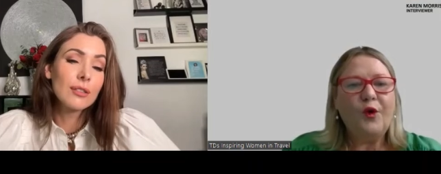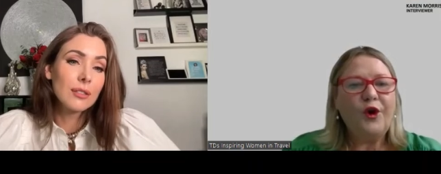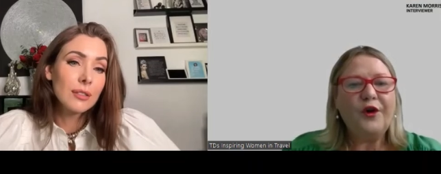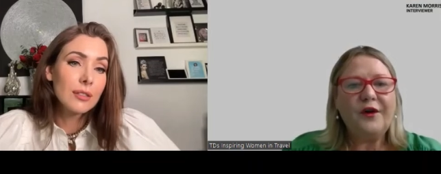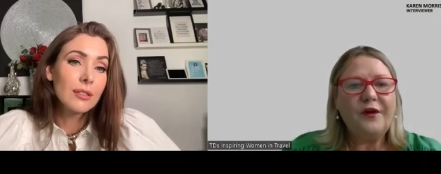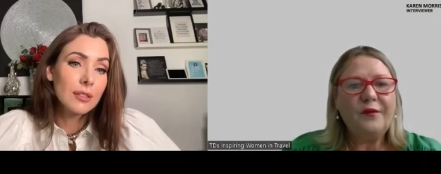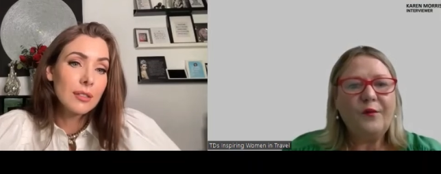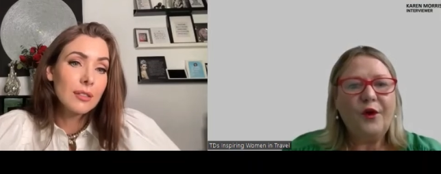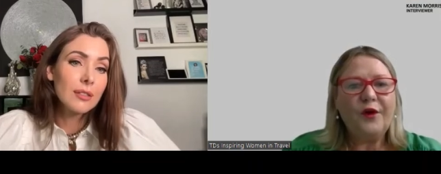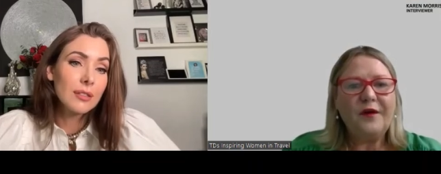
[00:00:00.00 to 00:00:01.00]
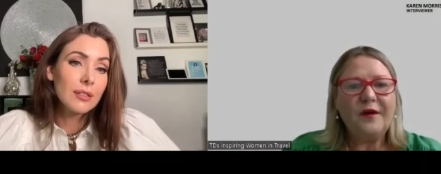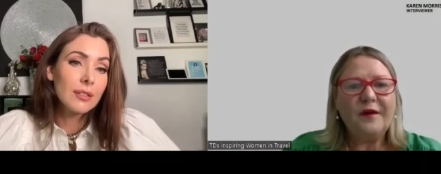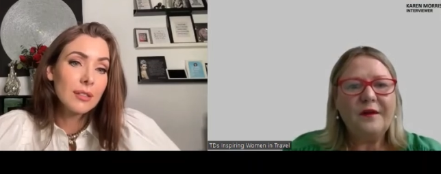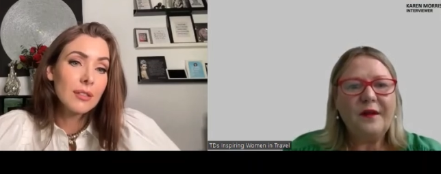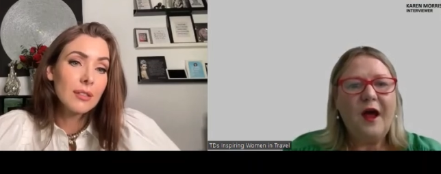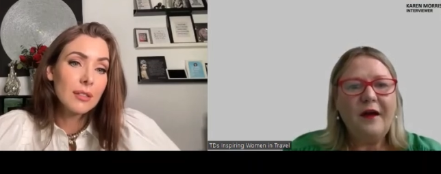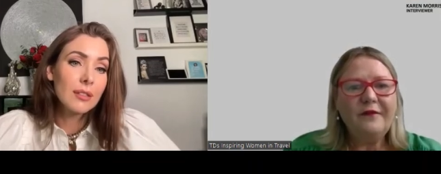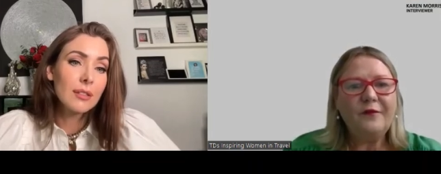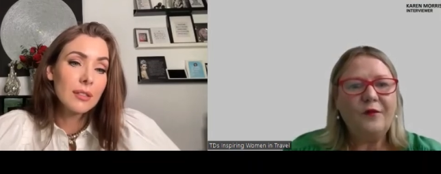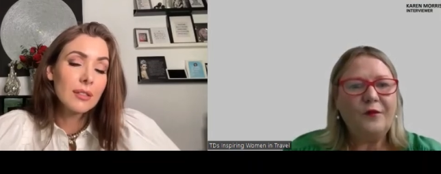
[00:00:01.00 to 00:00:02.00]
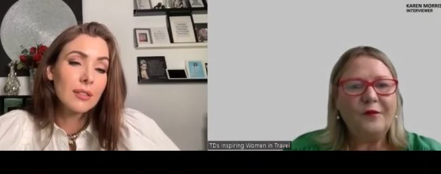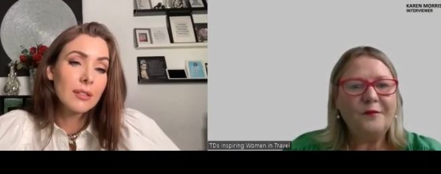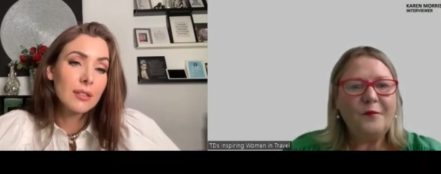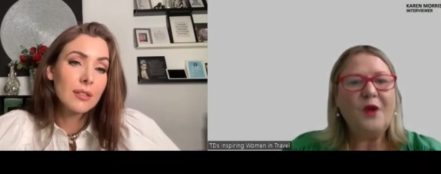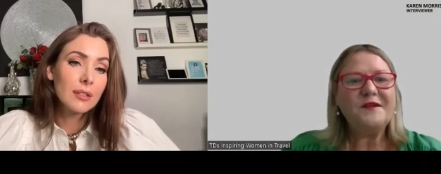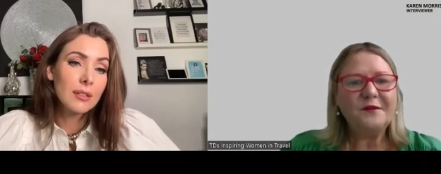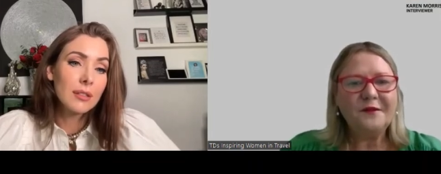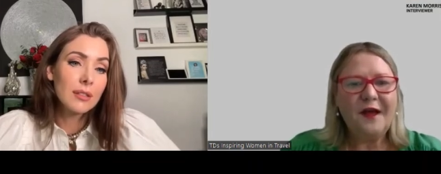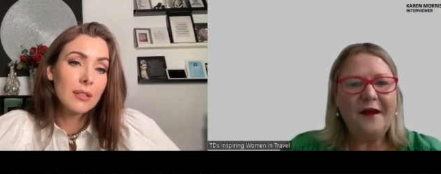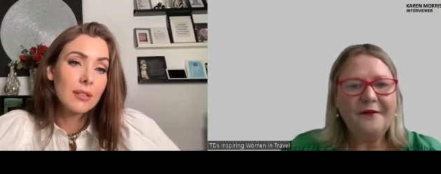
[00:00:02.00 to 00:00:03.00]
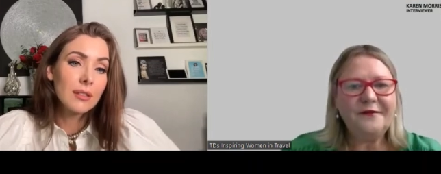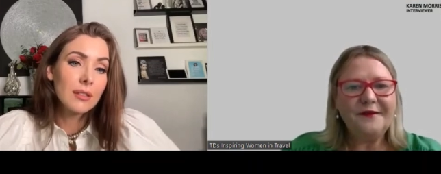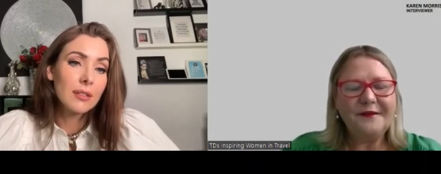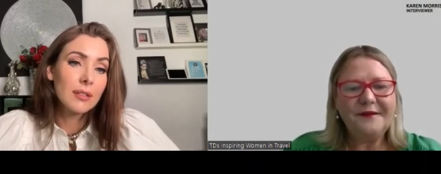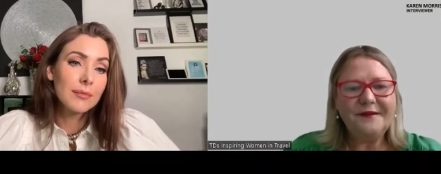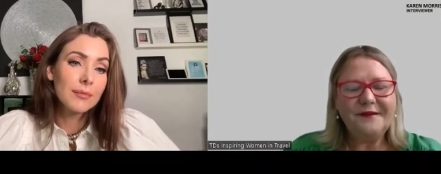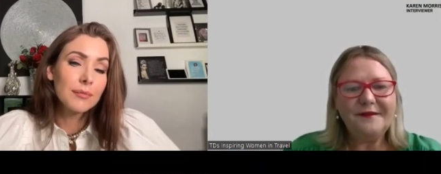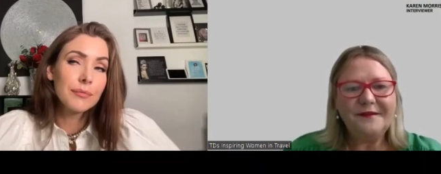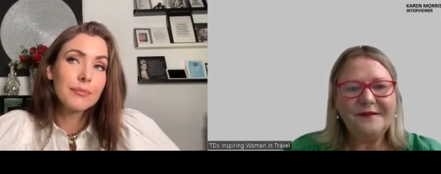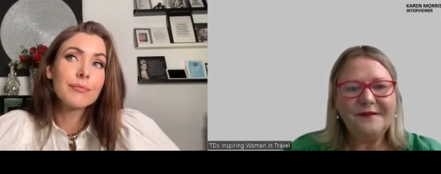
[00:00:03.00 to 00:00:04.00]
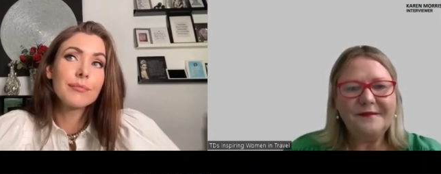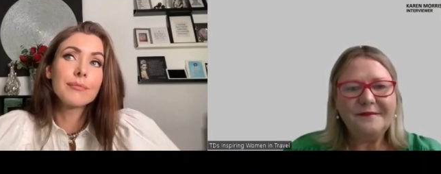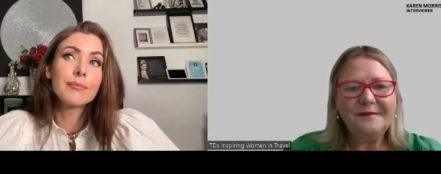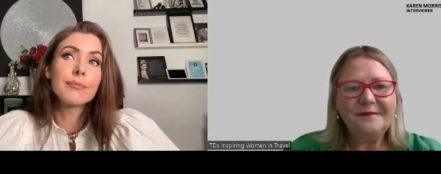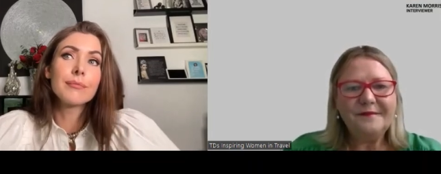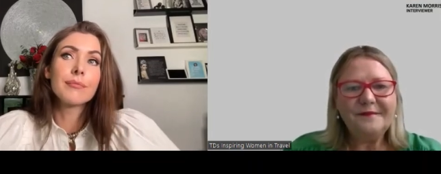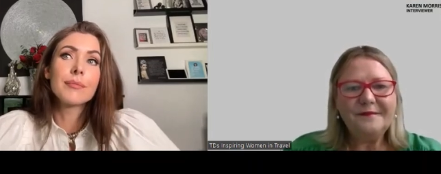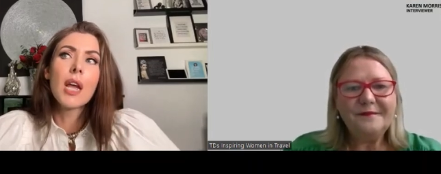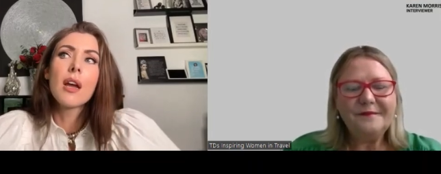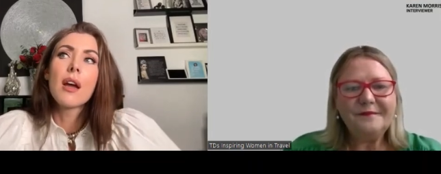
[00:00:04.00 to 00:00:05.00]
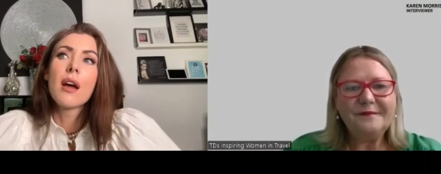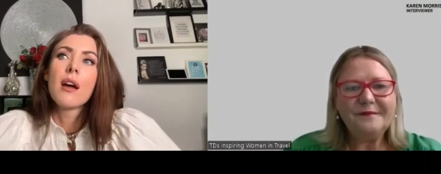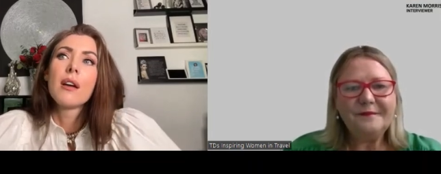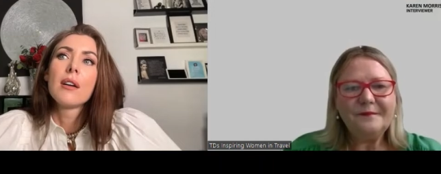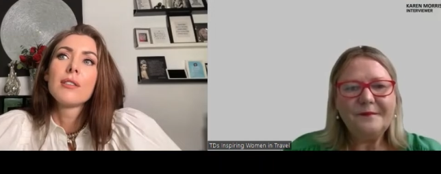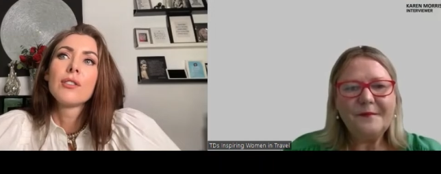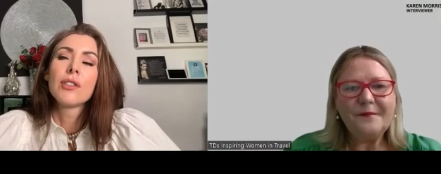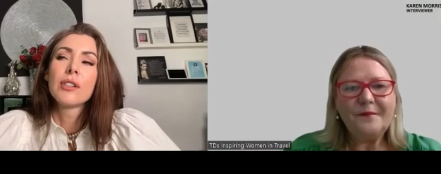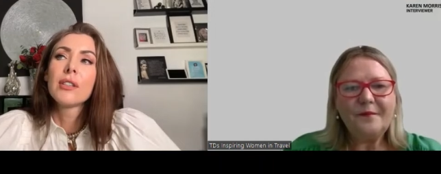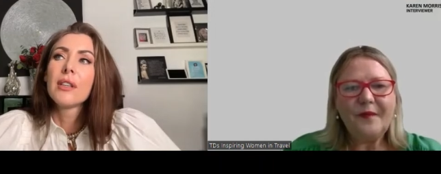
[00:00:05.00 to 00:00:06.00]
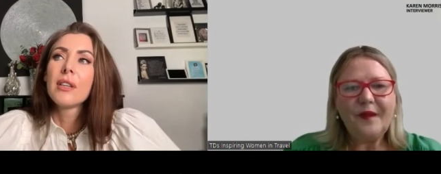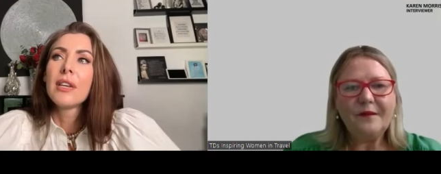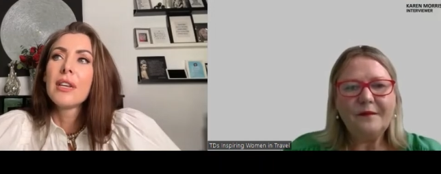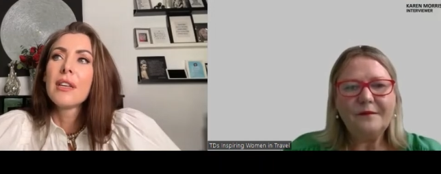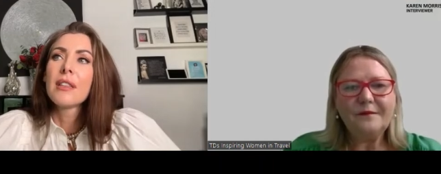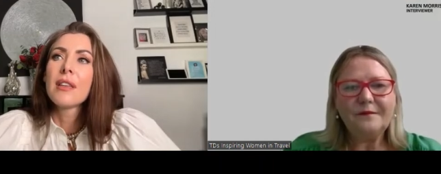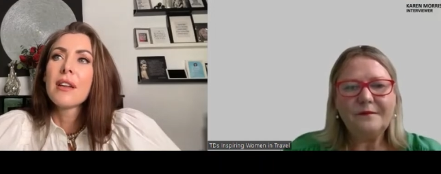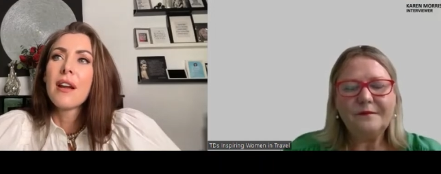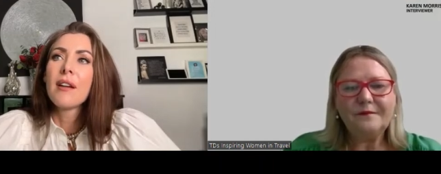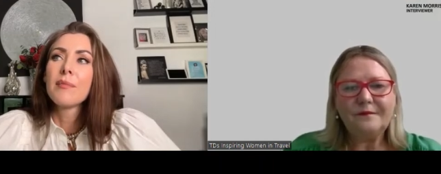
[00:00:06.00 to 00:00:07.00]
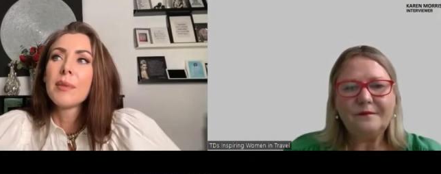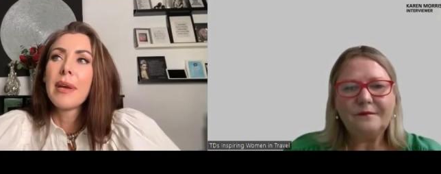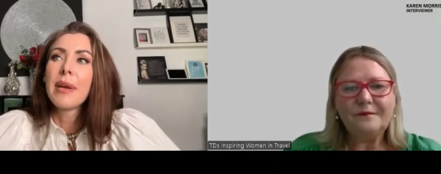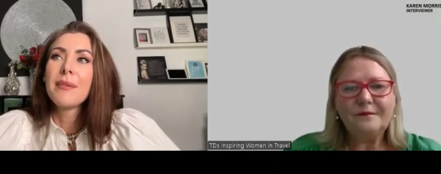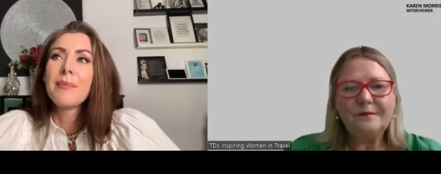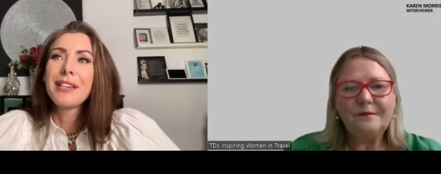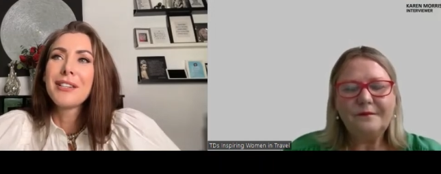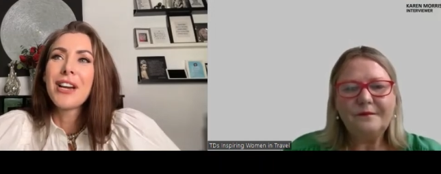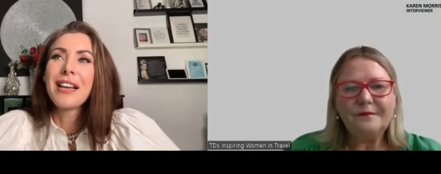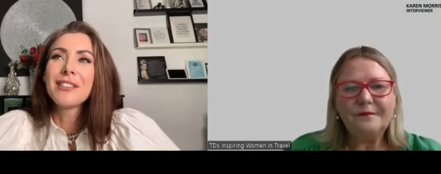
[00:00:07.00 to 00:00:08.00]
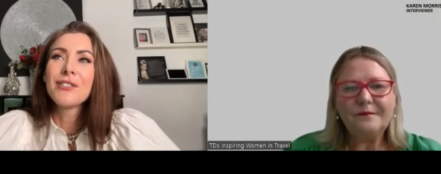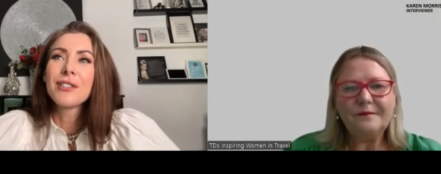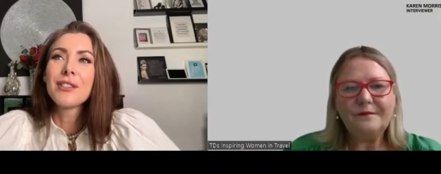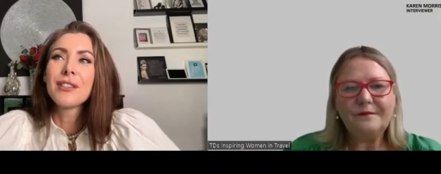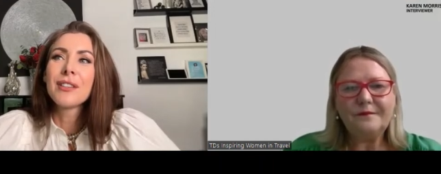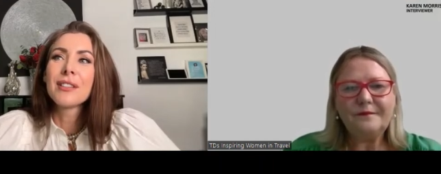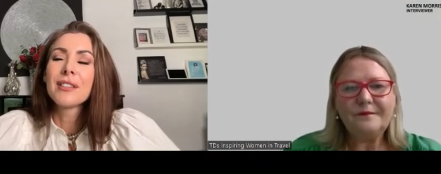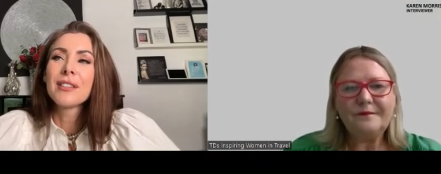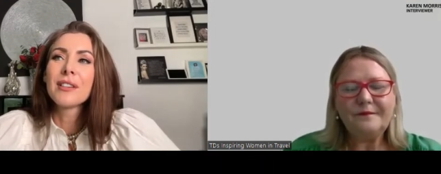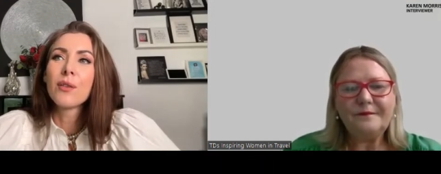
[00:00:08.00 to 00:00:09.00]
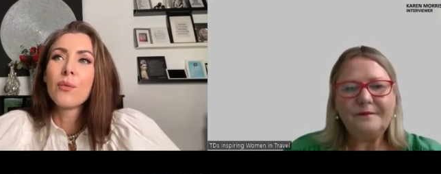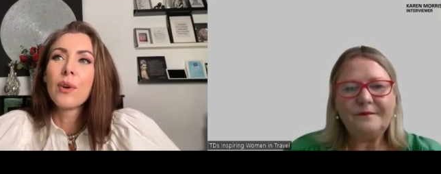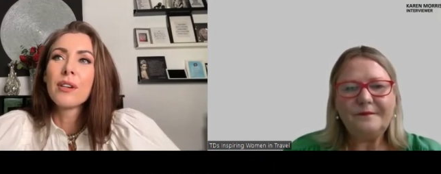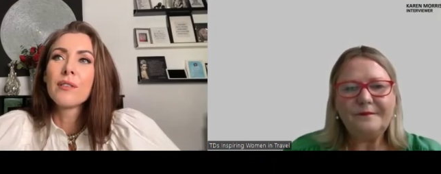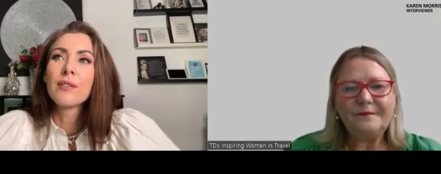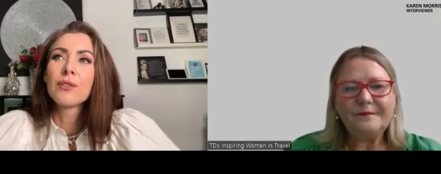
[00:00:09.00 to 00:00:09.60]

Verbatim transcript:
Speaker 1: work work life or personal life
Speaker 2: mm. certainly there have been many many challenges on this wonderful